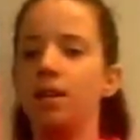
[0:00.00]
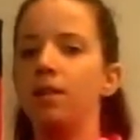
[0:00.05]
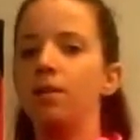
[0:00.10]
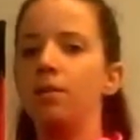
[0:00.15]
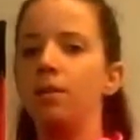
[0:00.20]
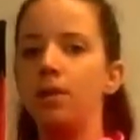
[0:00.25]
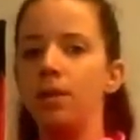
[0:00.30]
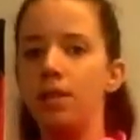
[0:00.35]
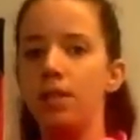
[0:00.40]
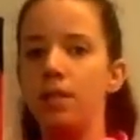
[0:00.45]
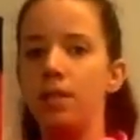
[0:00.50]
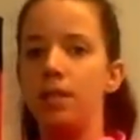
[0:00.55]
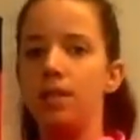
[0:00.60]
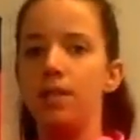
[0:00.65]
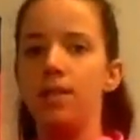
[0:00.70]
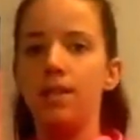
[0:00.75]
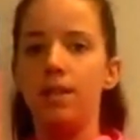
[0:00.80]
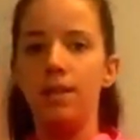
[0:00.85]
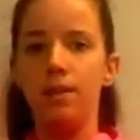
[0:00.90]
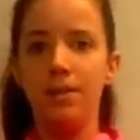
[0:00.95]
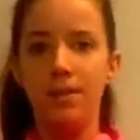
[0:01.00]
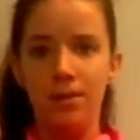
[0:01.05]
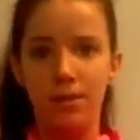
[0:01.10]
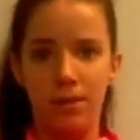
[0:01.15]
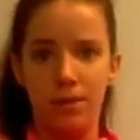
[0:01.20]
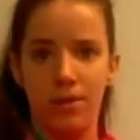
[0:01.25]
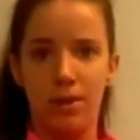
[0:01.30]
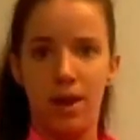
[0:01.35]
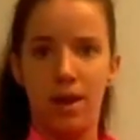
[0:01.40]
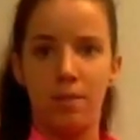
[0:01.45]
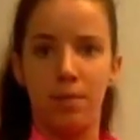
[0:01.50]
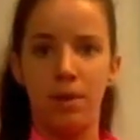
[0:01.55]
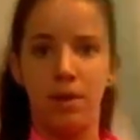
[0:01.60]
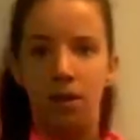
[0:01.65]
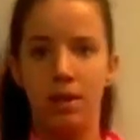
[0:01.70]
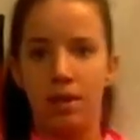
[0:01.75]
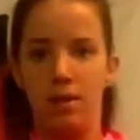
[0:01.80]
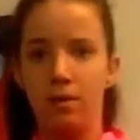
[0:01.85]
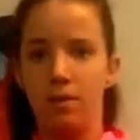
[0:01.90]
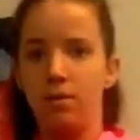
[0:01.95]
1, 2, grab.
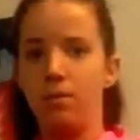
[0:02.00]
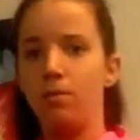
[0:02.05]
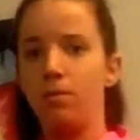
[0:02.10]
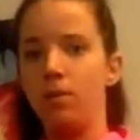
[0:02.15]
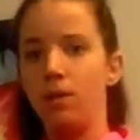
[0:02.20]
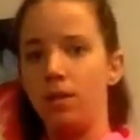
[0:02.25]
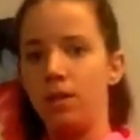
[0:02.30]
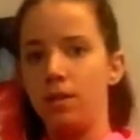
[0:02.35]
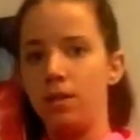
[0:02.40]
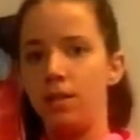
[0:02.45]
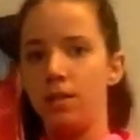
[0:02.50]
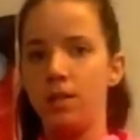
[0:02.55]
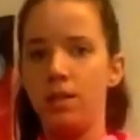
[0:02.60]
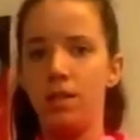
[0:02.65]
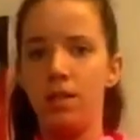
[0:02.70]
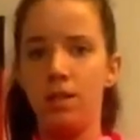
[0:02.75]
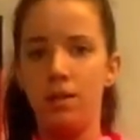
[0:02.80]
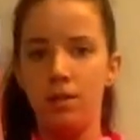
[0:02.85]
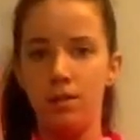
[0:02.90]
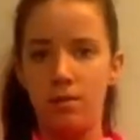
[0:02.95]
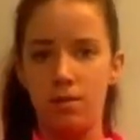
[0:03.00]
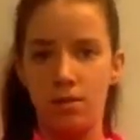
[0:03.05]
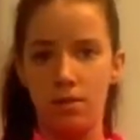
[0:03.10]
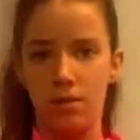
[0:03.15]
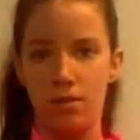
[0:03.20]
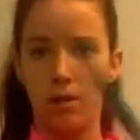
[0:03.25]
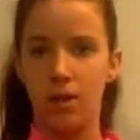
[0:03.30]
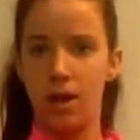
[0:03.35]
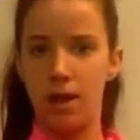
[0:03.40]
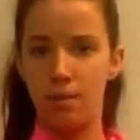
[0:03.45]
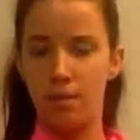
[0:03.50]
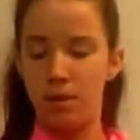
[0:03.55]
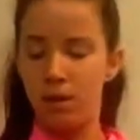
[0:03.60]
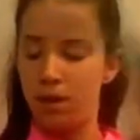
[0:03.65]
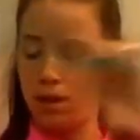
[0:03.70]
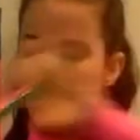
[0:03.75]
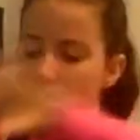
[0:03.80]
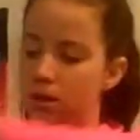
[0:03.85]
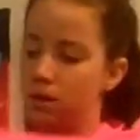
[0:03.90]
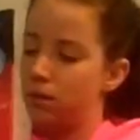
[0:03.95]
1, 2, grab.
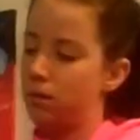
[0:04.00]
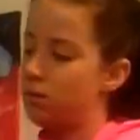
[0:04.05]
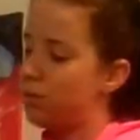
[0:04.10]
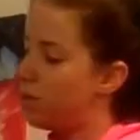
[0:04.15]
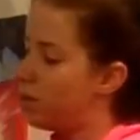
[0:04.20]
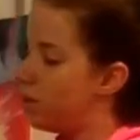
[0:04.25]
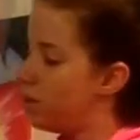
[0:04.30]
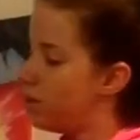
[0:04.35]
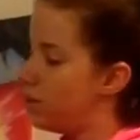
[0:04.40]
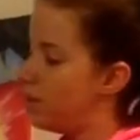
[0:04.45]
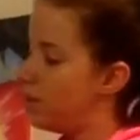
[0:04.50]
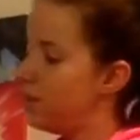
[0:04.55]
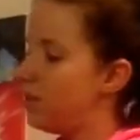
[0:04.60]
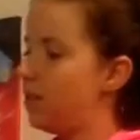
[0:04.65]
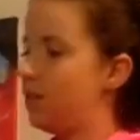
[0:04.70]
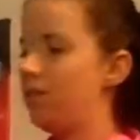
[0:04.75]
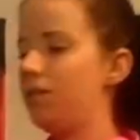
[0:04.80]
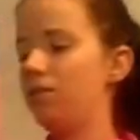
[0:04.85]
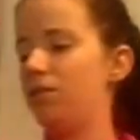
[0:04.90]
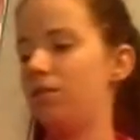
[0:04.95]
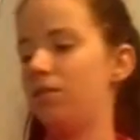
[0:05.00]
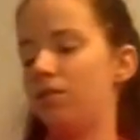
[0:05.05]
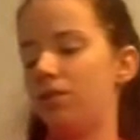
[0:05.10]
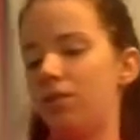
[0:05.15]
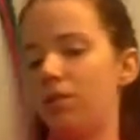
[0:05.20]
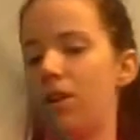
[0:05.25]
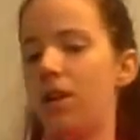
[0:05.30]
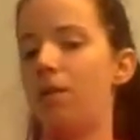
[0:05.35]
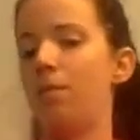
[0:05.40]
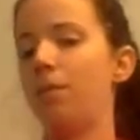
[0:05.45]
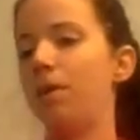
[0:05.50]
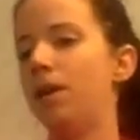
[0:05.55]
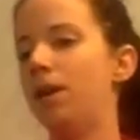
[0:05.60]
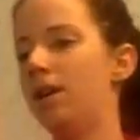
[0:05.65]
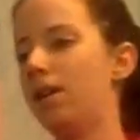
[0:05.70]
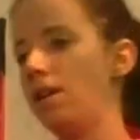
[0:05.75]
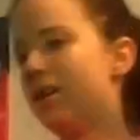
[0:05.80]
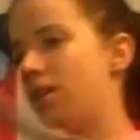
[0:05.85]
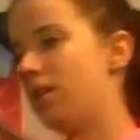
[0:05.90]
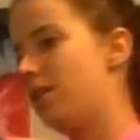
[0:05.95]
1, 2, grab.
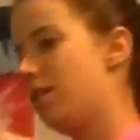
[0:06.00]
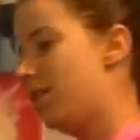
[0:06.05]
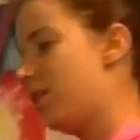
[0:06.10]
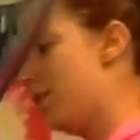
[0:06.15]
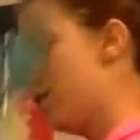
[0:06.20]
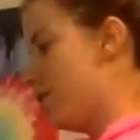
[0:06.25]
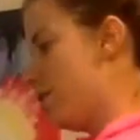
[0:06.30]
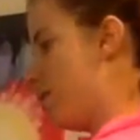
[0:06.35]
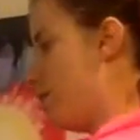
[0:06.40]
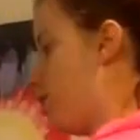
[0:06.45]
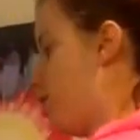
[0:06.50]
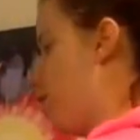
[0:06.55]
Show